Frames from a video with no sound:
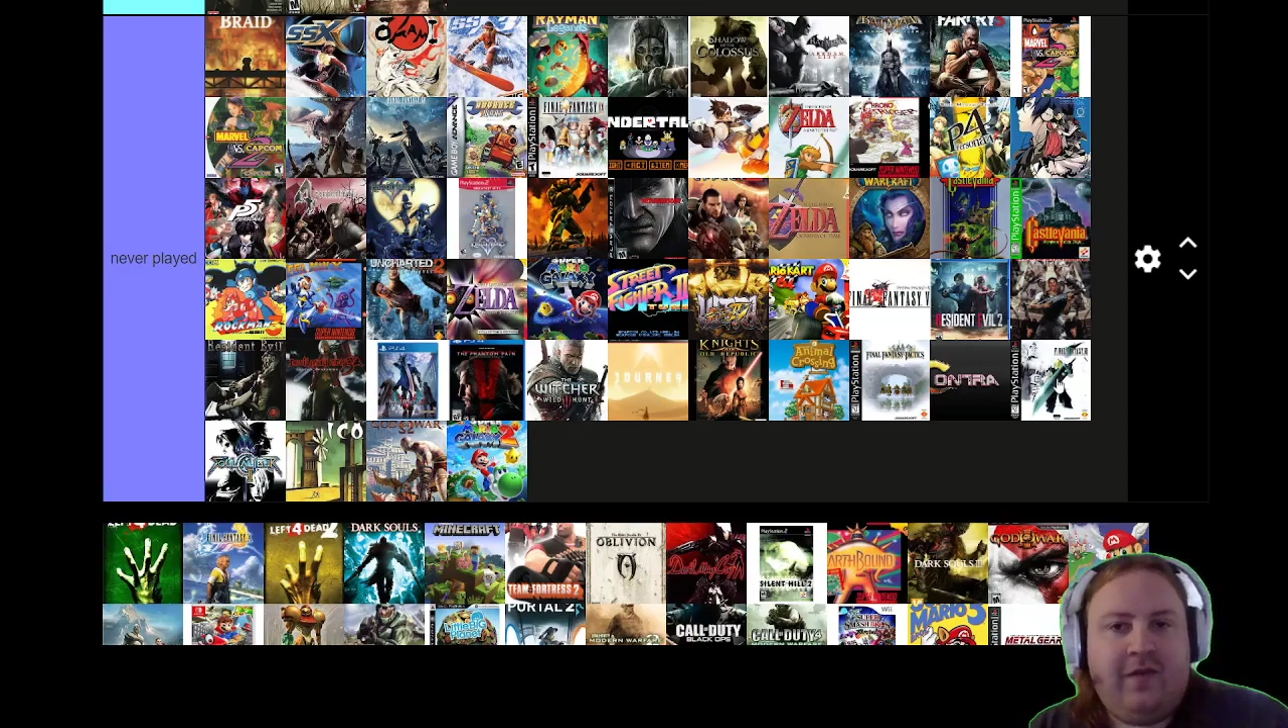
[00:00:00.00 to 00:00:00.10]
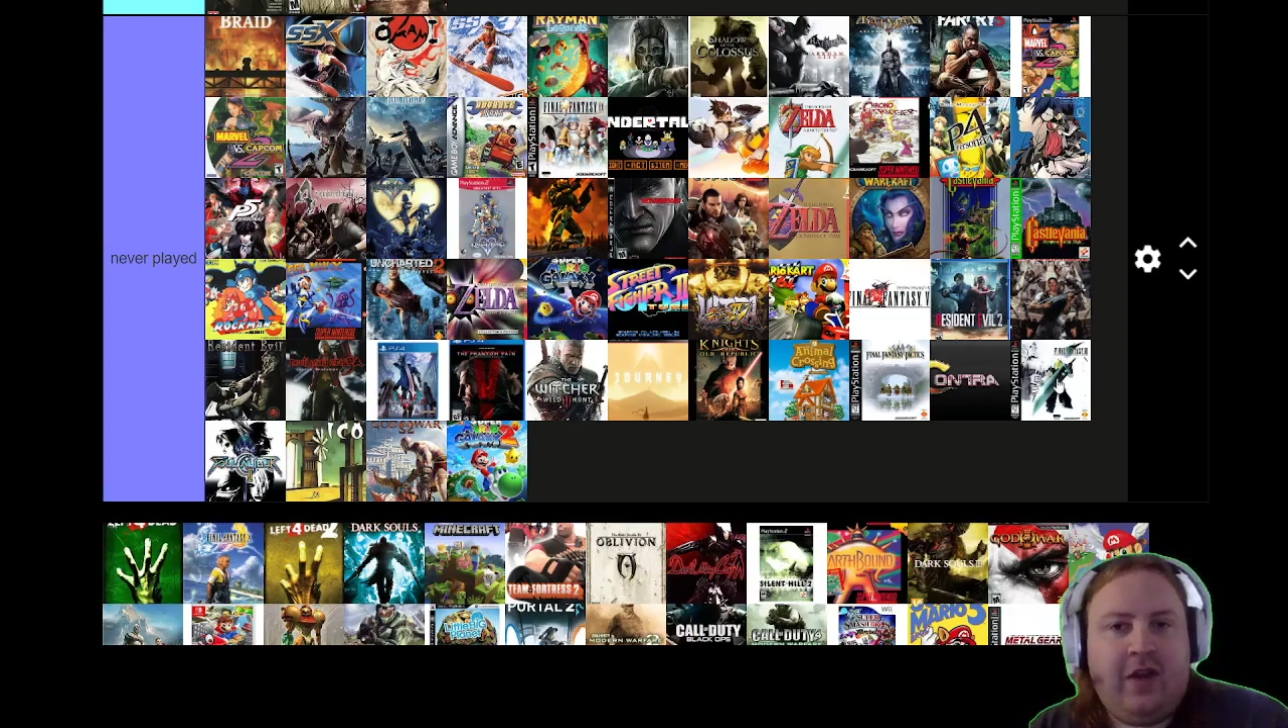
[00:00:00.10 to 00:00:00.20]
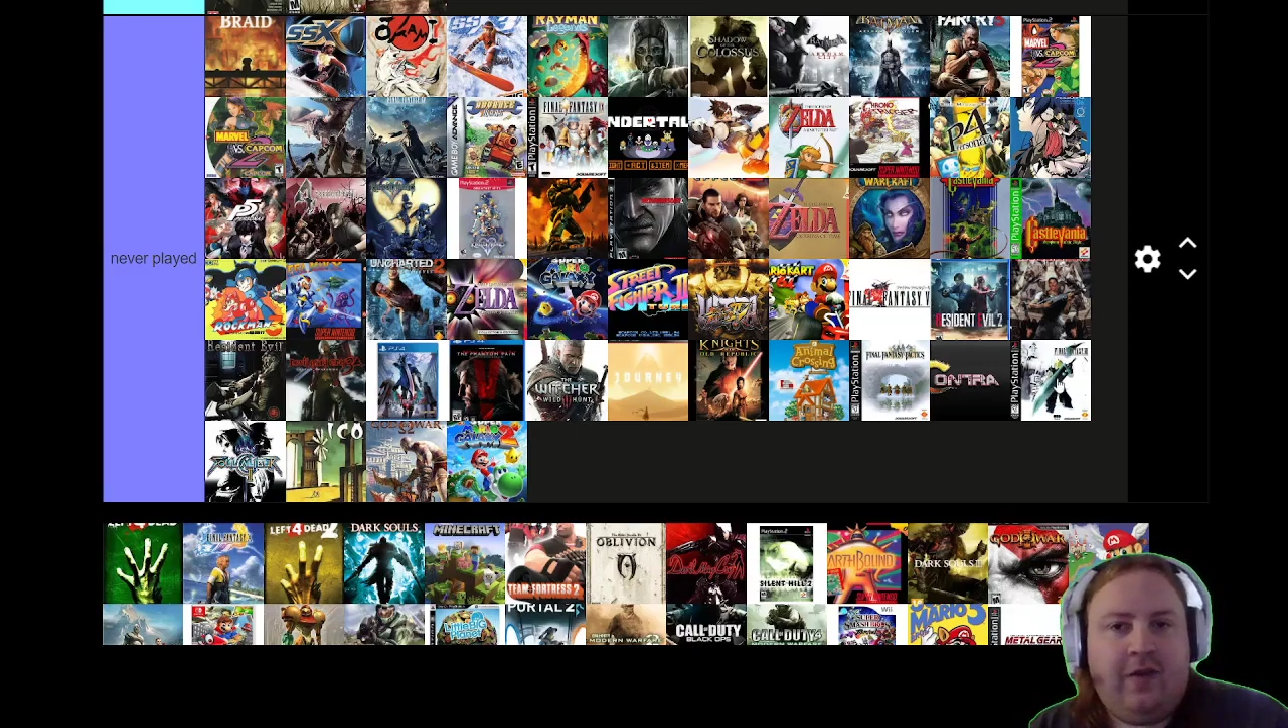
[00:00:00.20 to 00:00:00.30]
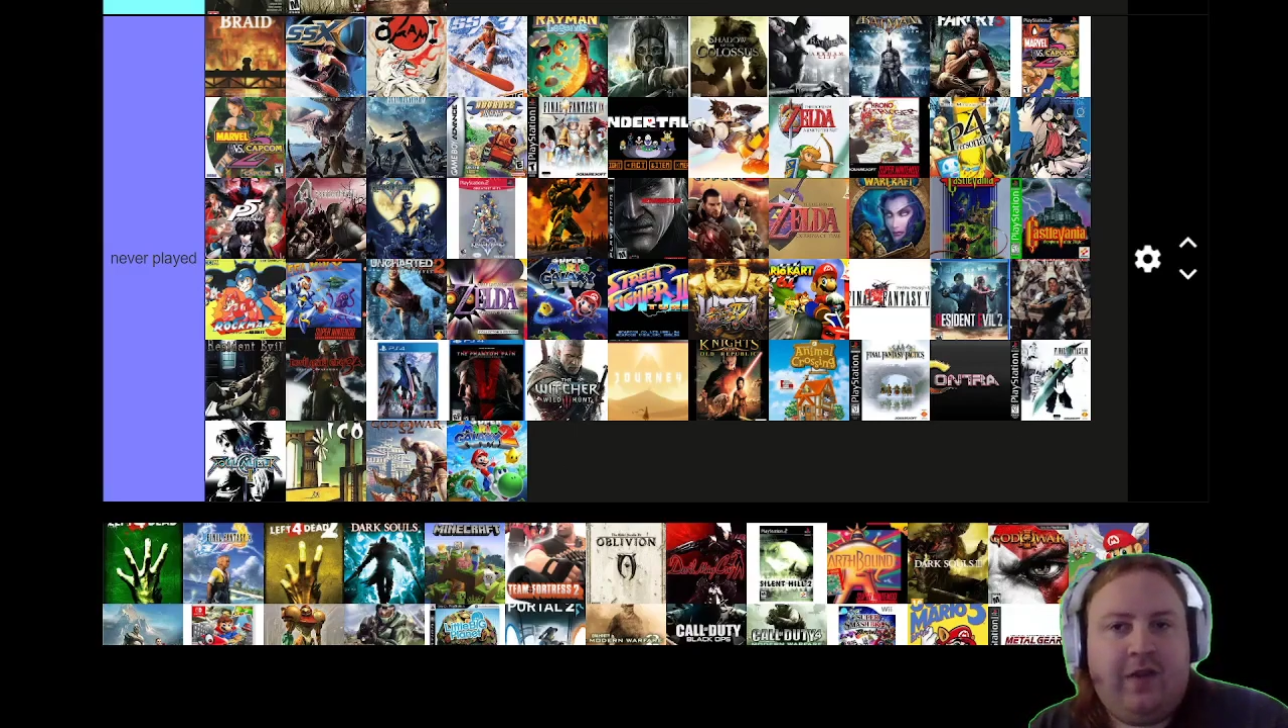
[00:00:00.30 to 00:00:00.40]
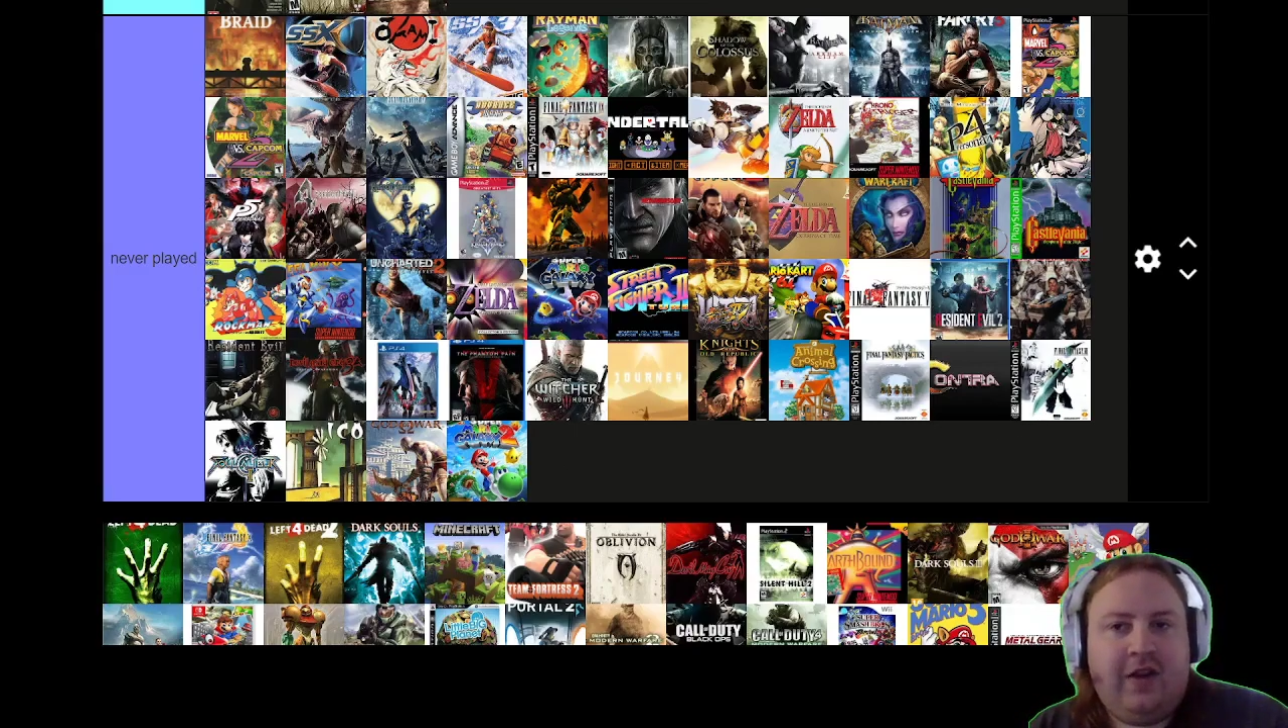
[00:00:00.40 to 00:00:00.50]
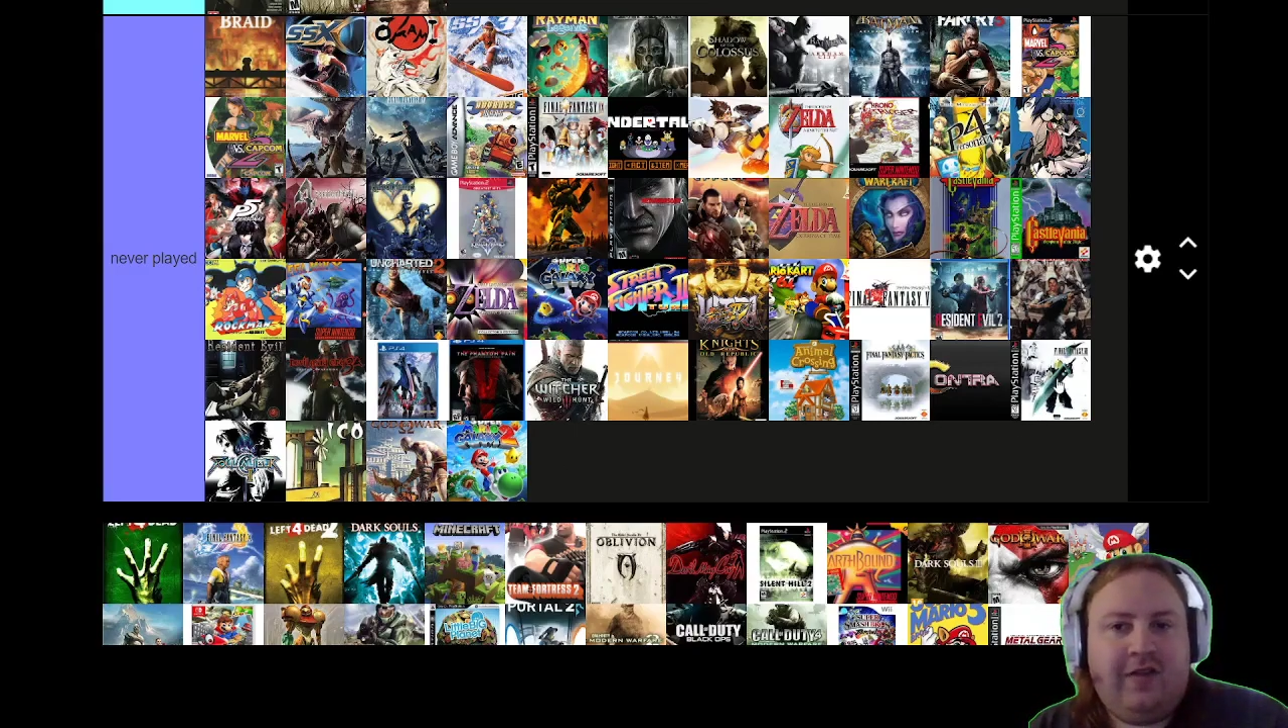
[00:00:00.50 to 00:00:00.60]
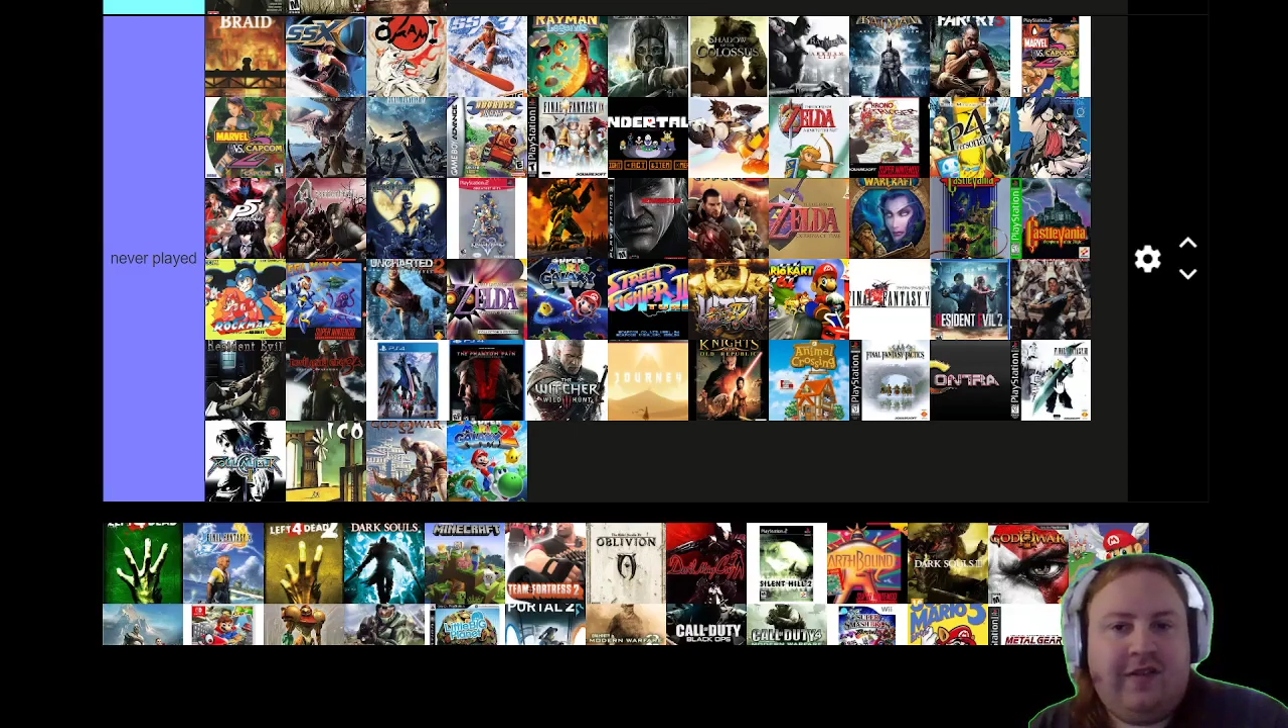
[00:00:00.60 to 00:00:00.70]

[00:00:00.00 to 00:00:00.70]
Final Fantasy